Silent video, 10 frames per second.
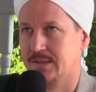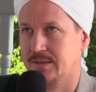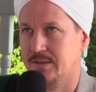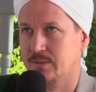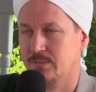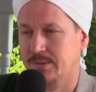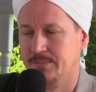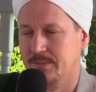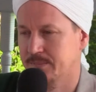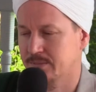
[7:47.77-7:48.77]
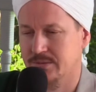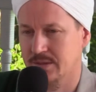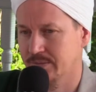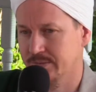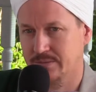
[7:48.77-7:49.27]
the way we approach
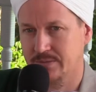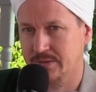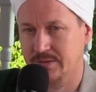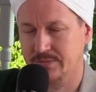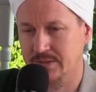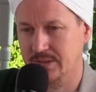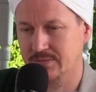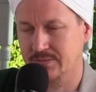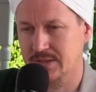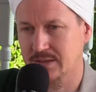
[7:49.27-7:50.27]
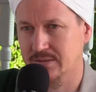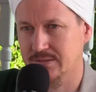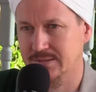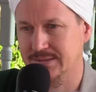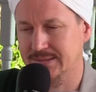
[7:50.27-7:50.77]
knowledge is very different. If
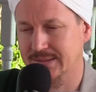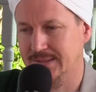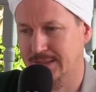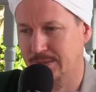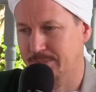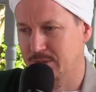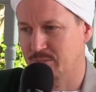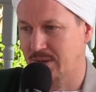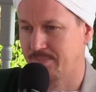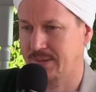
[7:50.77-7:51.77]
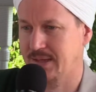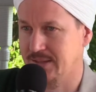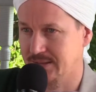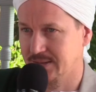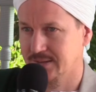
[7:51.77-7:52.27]
knowledge is not accompanied by
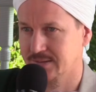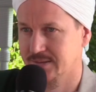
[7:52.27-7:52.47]
piety,